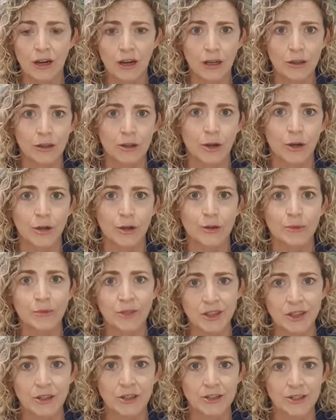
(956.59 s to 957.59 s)
alone
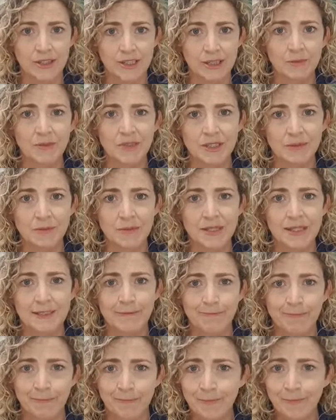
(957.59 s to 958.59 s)
with those
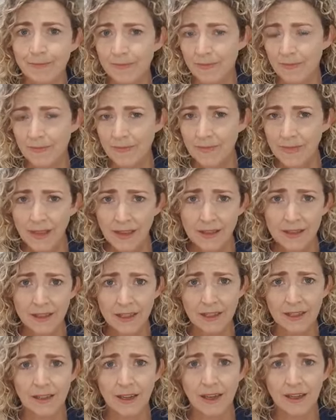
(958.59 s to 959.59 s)
symptoms
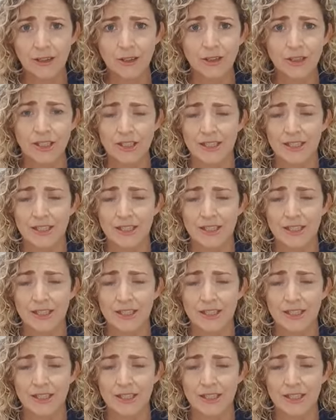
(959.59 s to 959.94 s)
that you